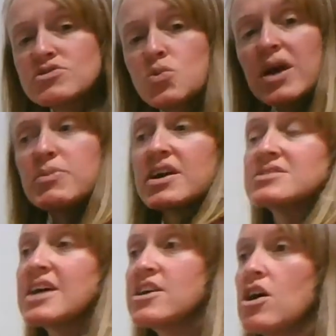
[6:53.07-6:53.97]
away because
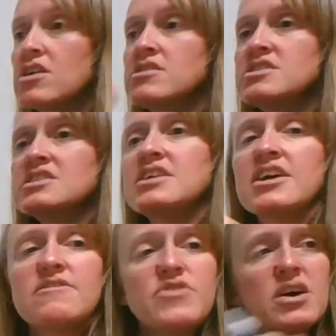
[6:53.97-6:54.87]
I already
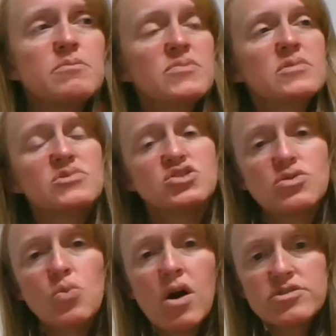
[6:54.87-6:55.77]
gave them to
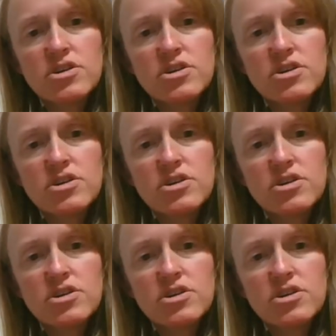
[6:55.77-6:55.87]
the water